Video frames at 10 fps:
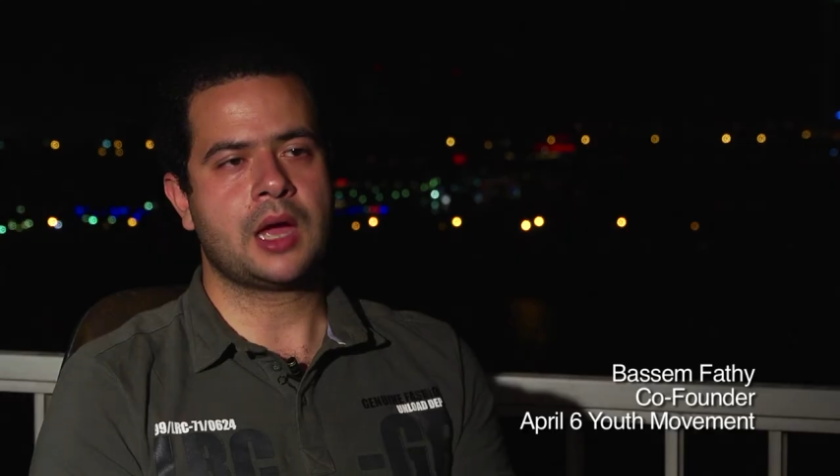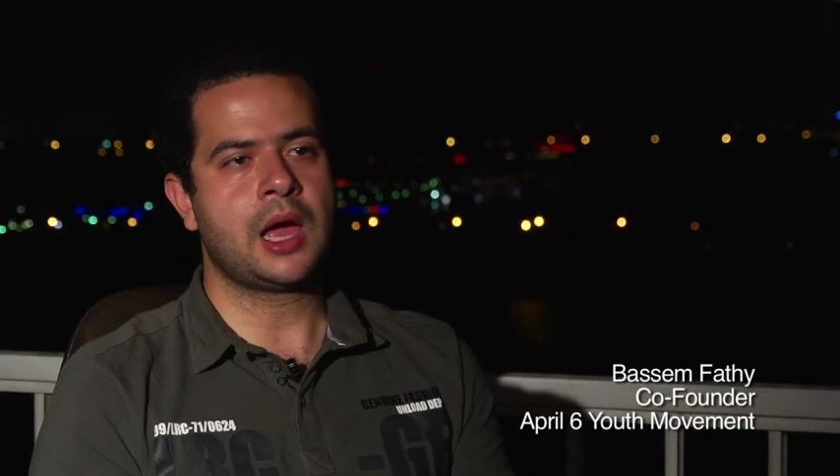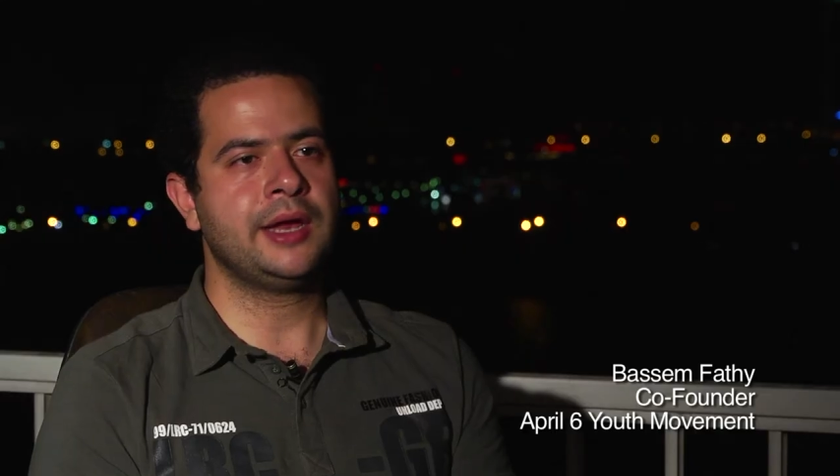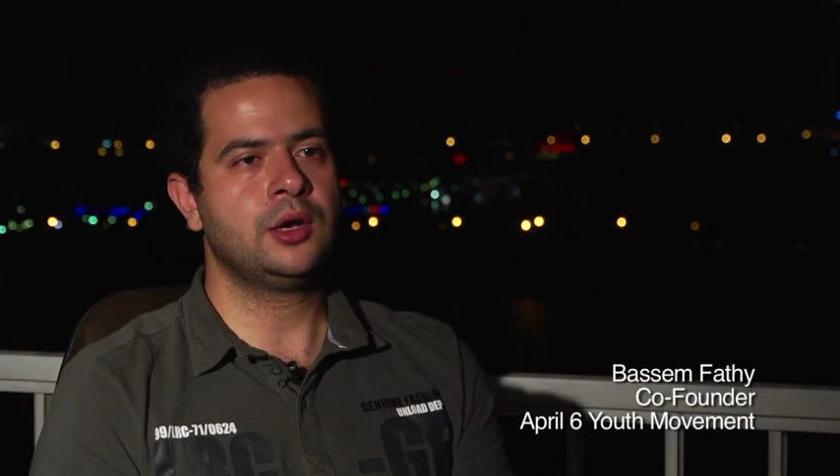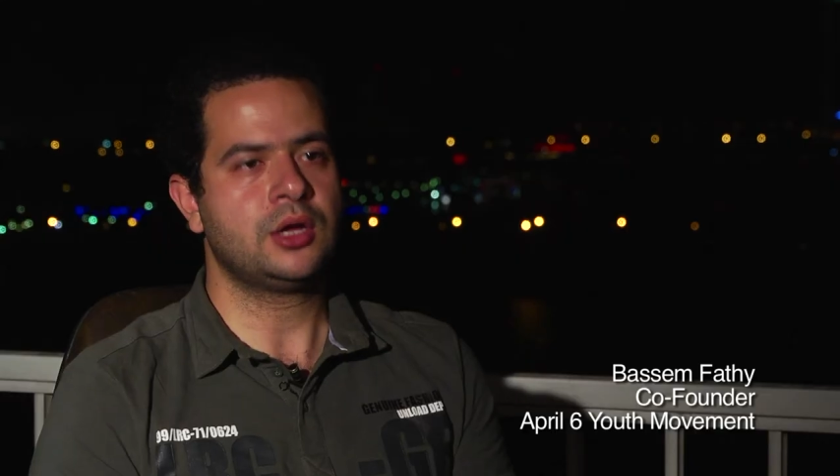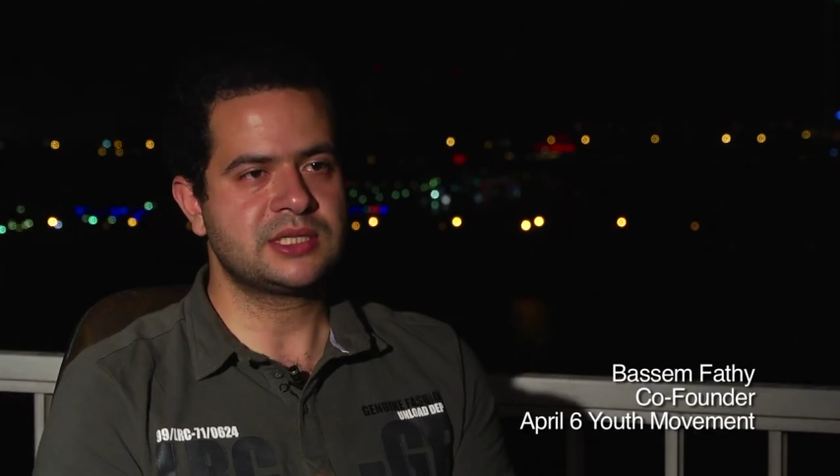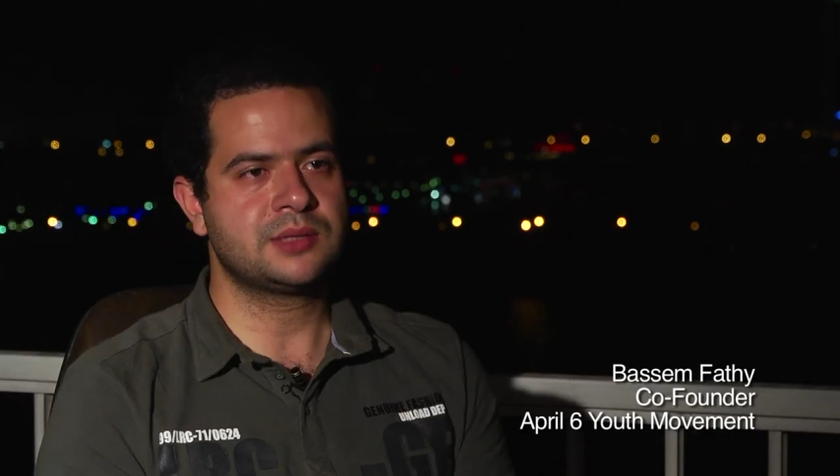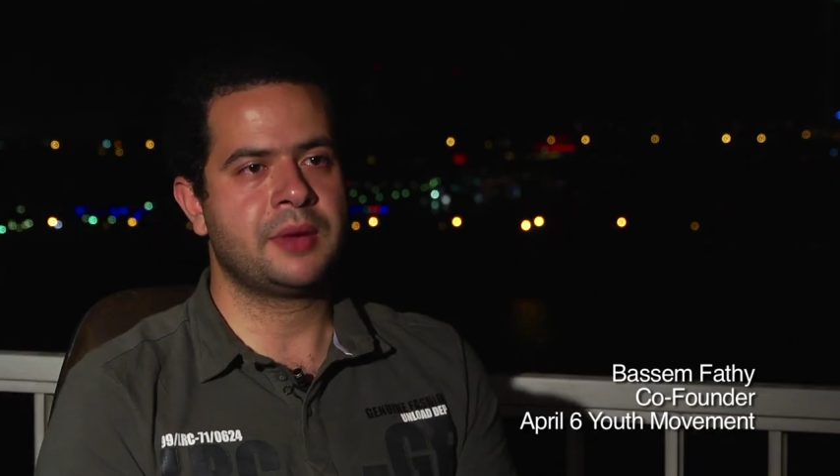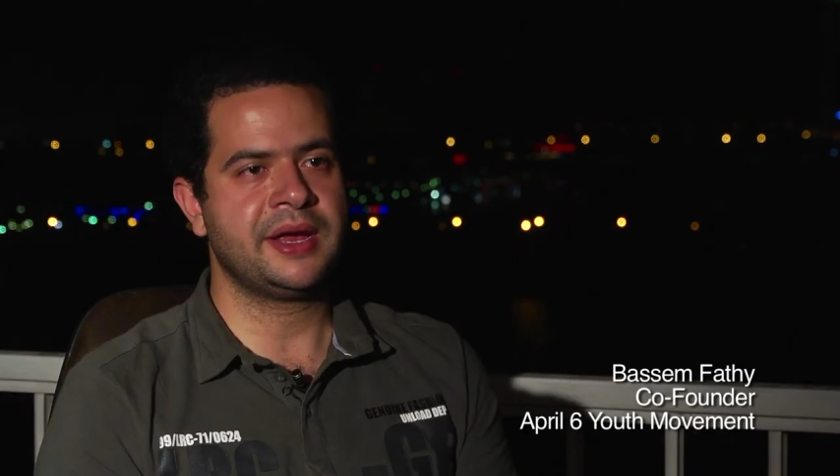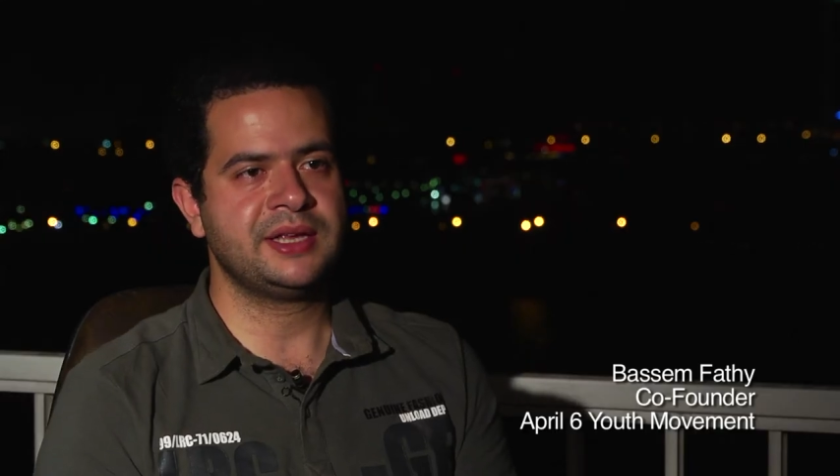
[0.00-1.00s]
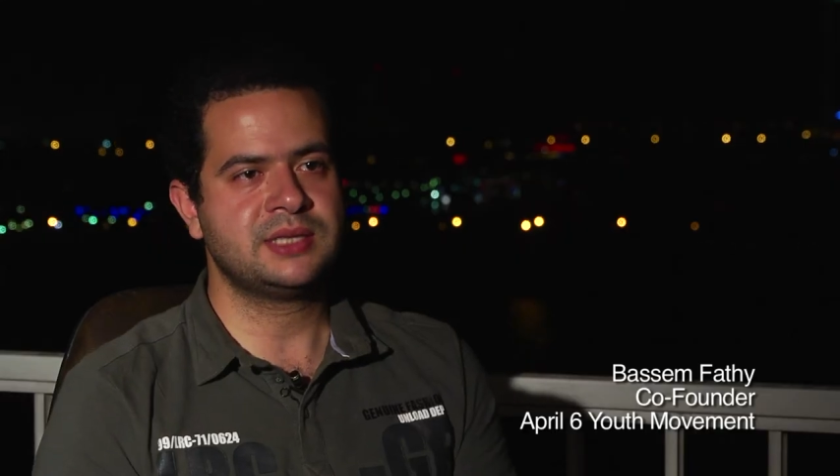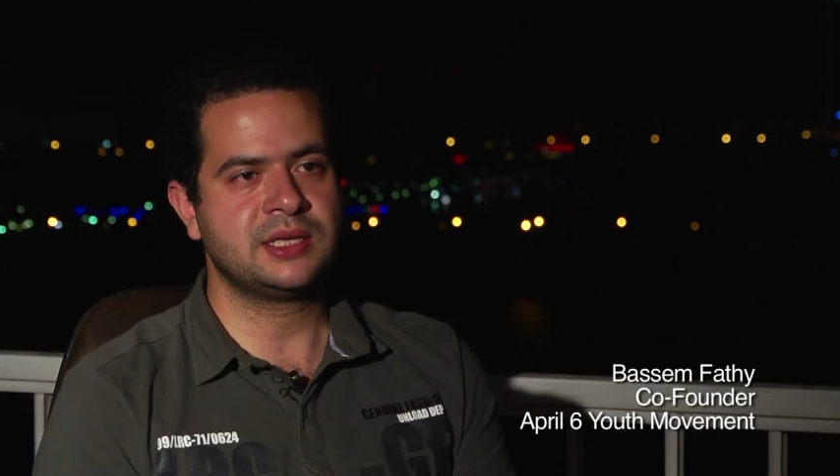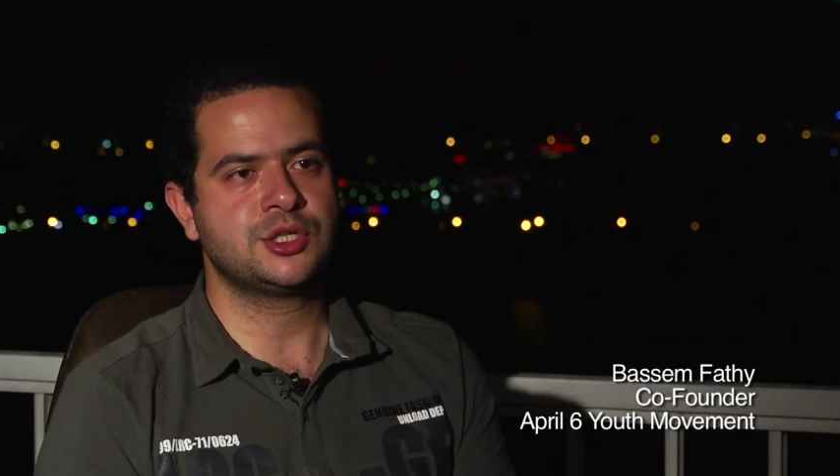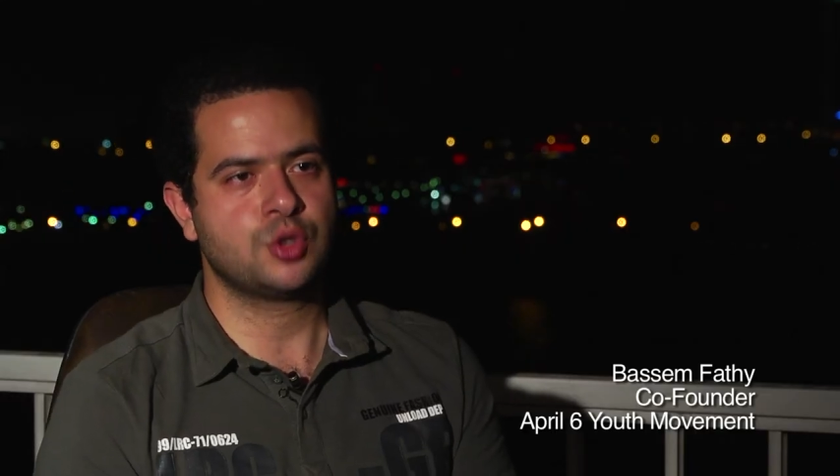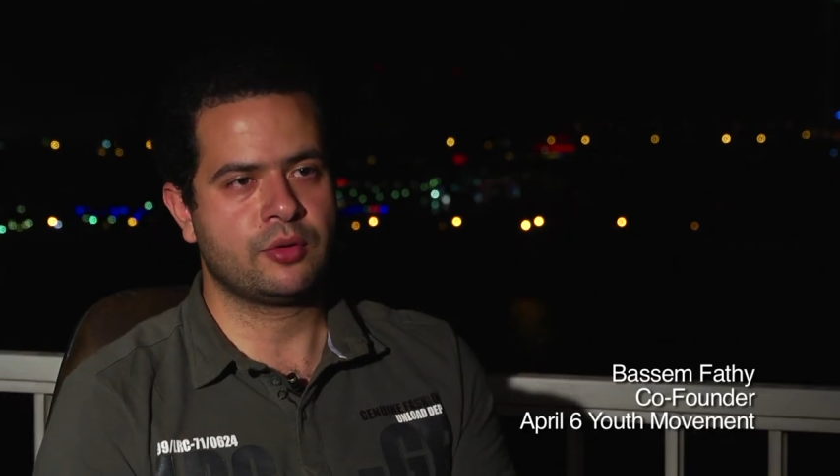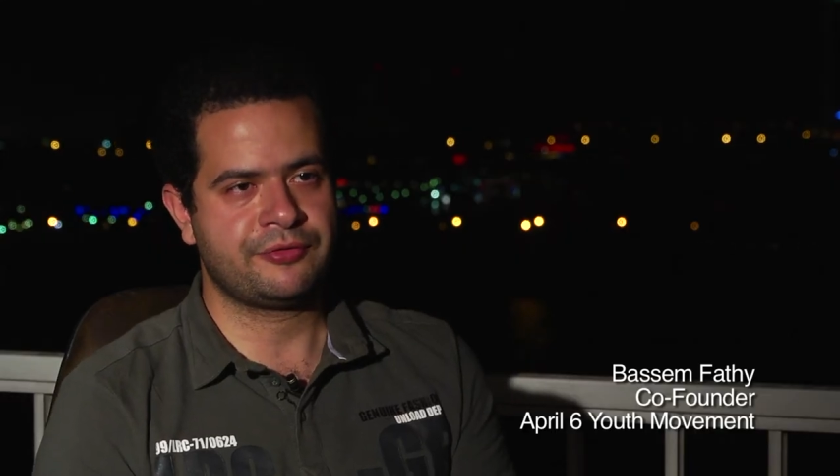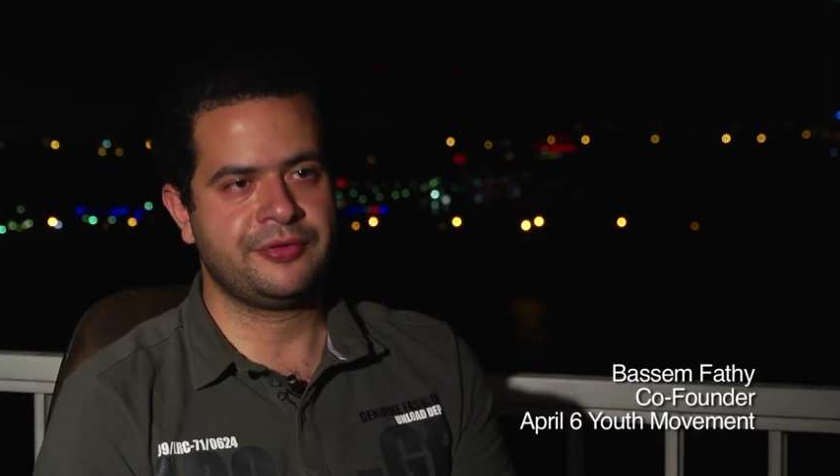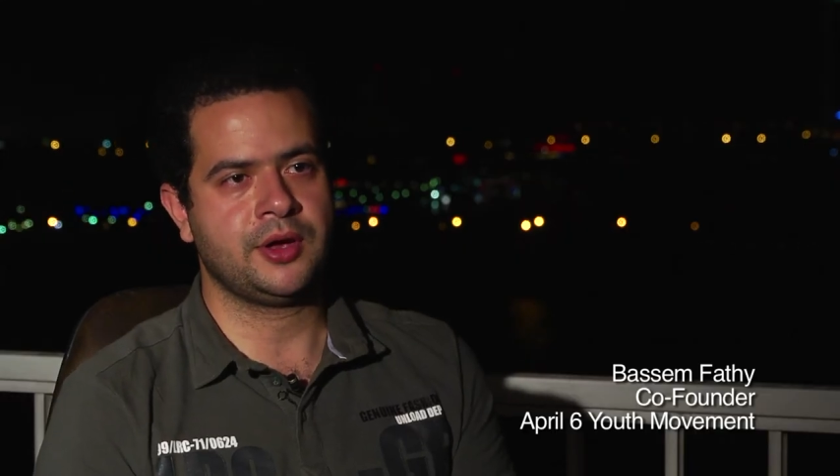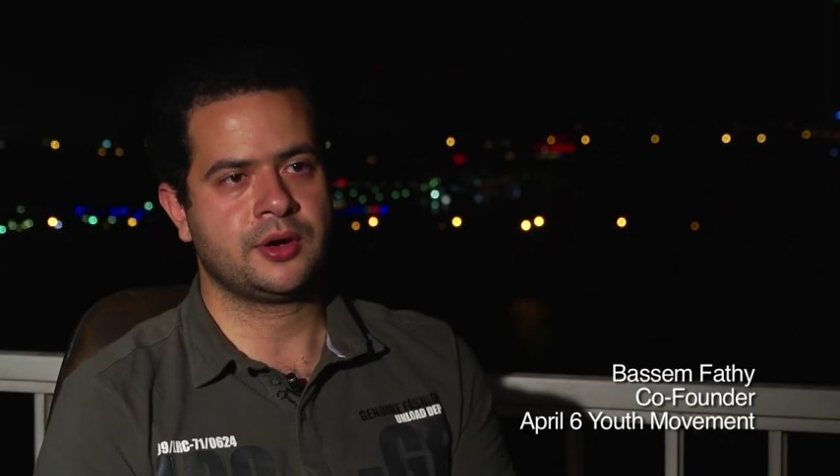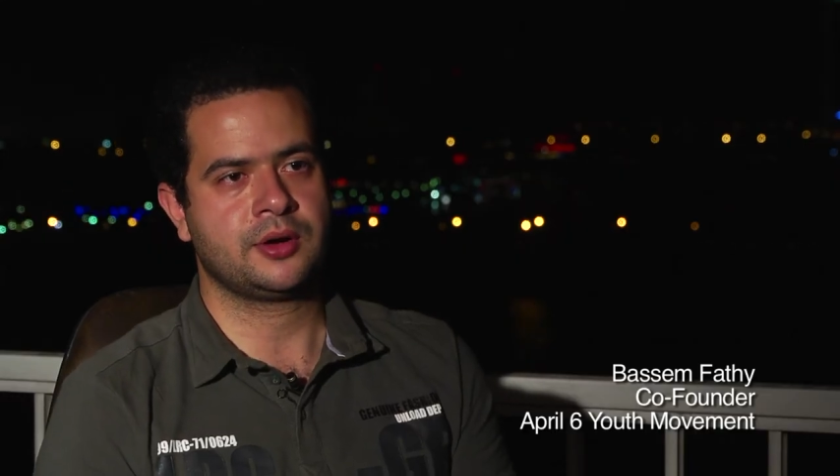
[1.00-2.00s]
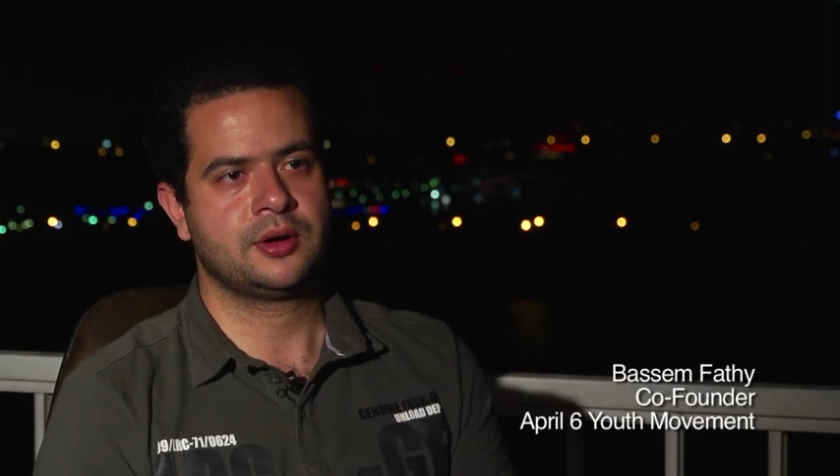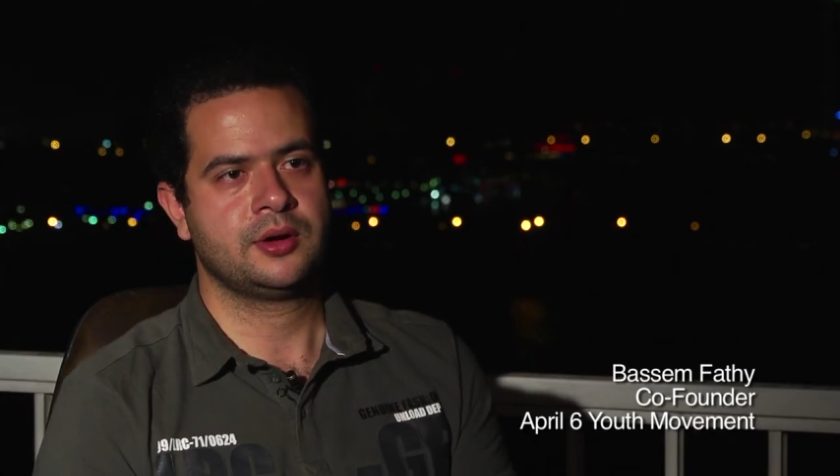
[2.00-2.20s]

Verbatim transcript: I lost my sense of fear